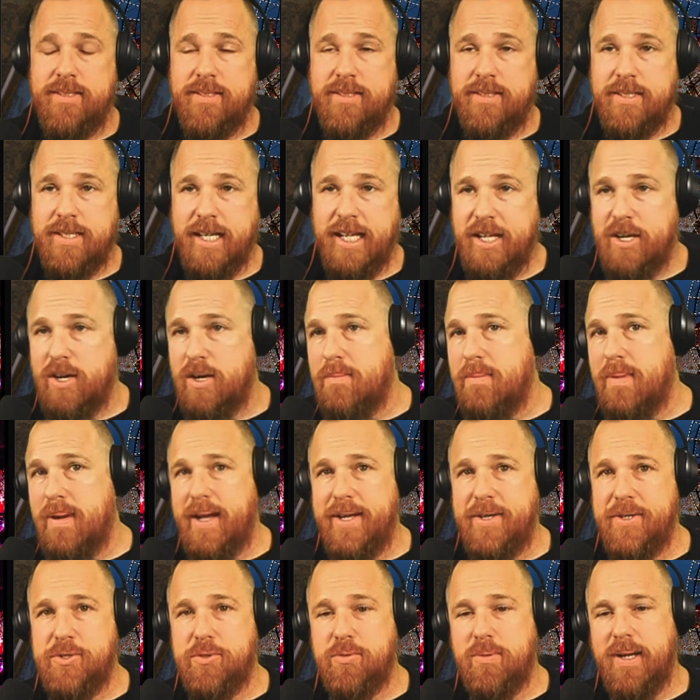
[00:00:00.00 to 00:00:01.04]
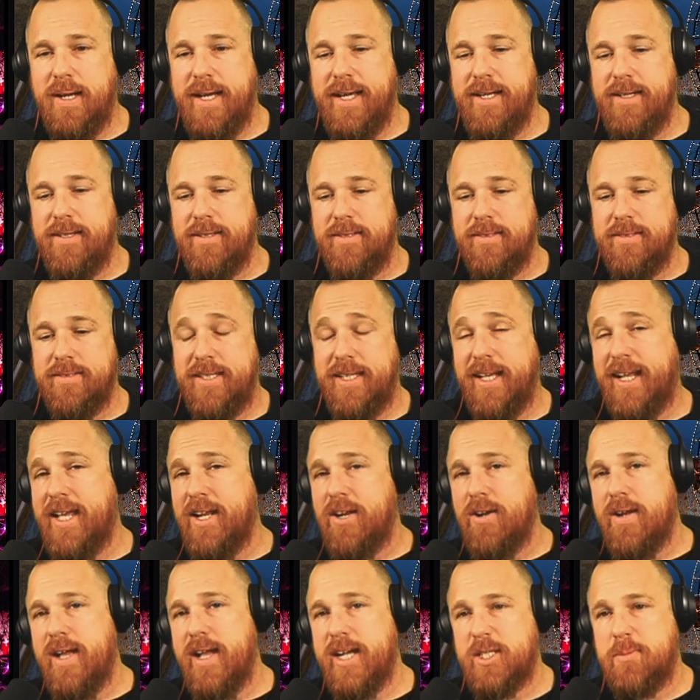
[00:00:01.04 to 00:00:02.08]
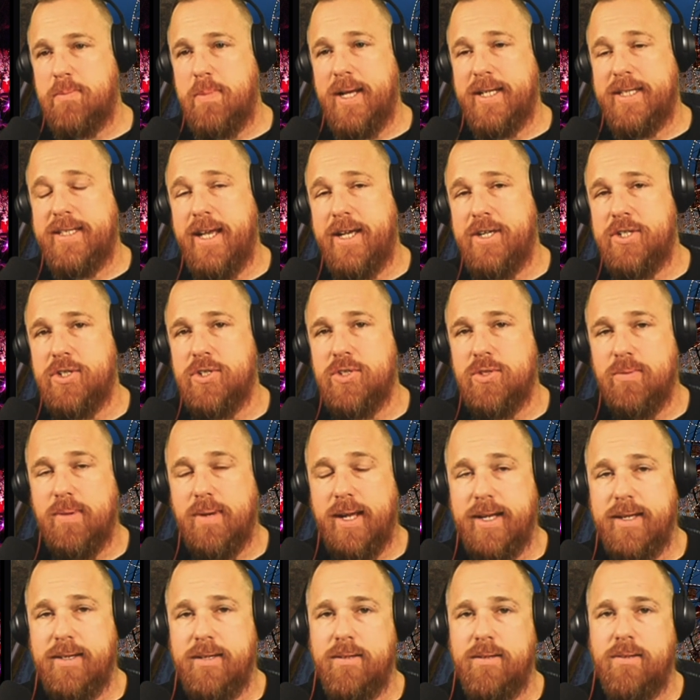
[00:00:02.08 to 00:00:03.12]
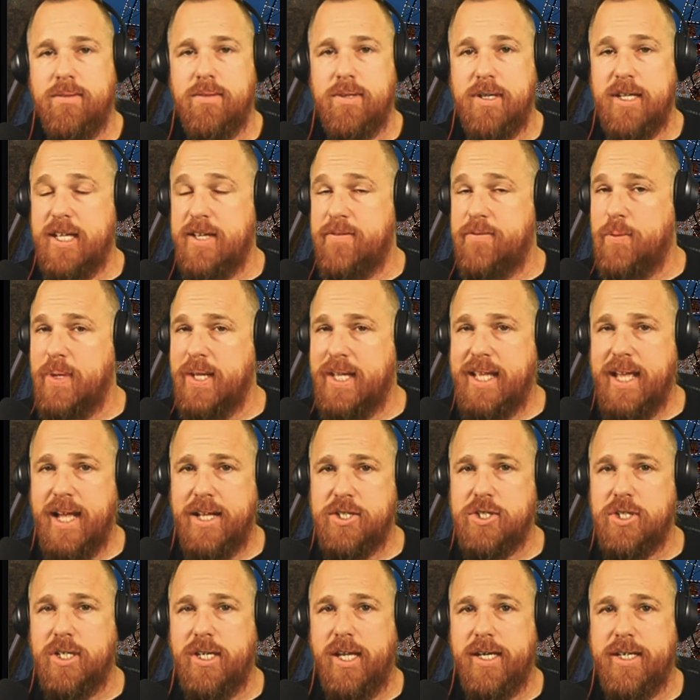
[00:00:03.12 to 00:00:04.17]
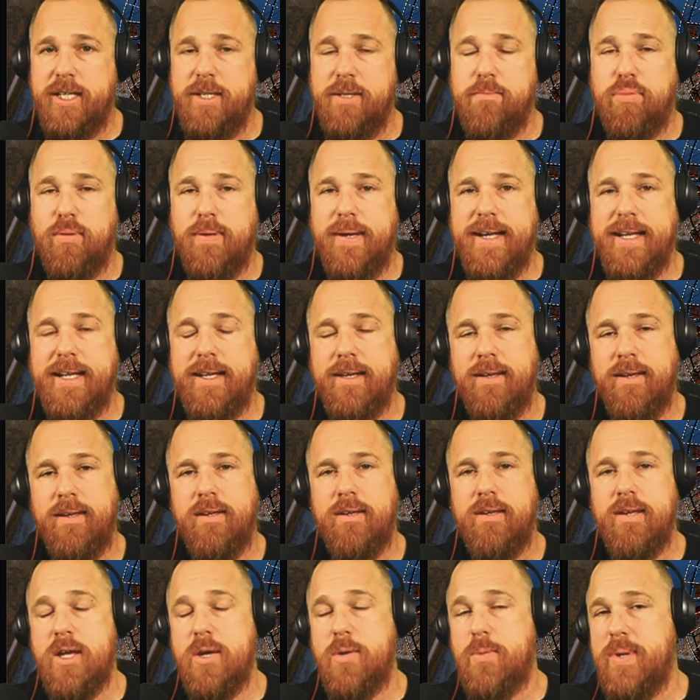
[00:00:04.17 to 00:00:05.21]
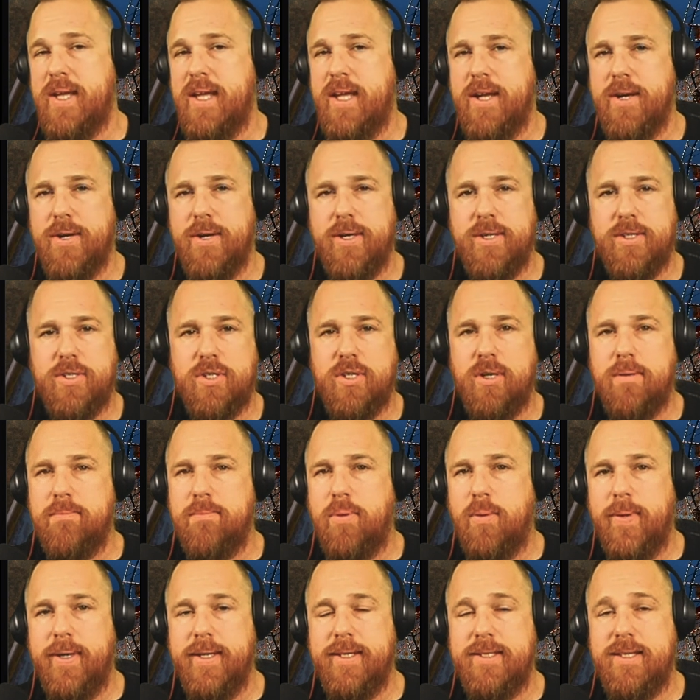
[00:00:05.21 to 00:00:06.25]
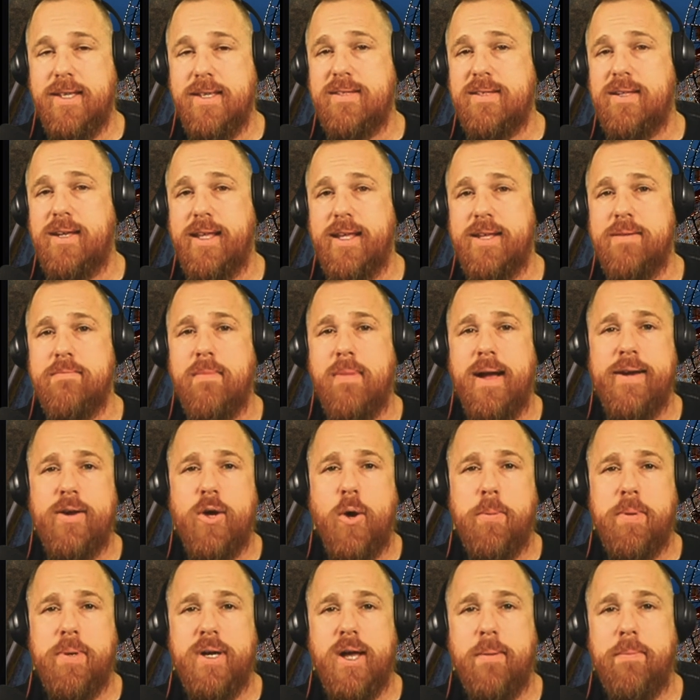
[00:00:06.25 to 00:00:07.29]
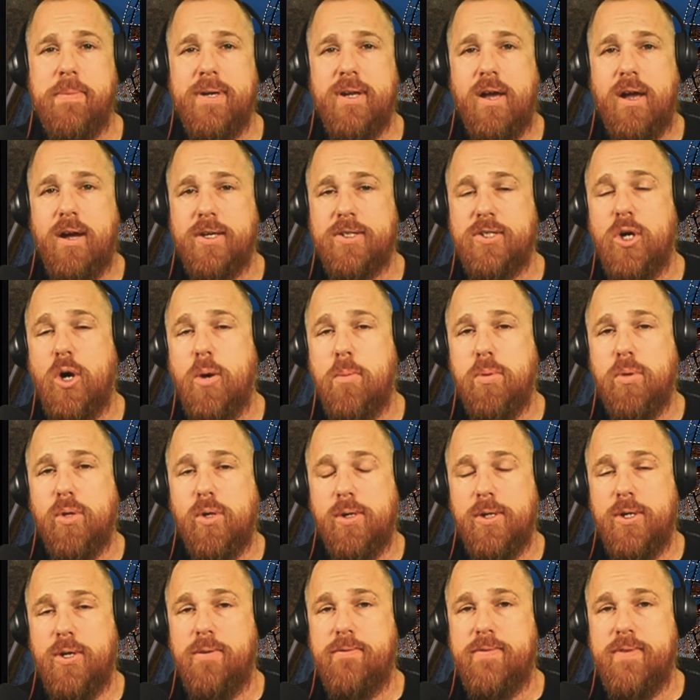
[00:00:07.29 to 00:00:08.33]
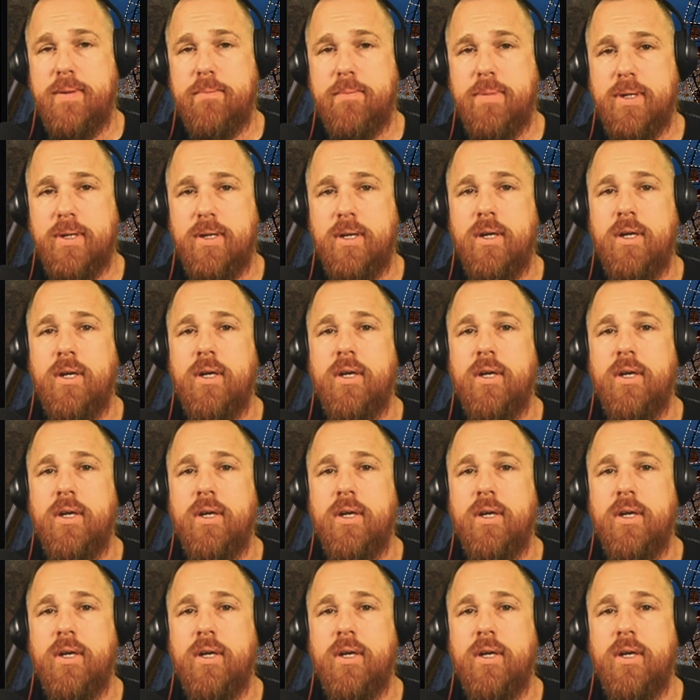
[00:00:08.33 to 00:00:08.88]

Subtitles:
to get our minds right, to get our expectations right. If we catch a lucky break and we hear at some point Disneyland might open up in October or November,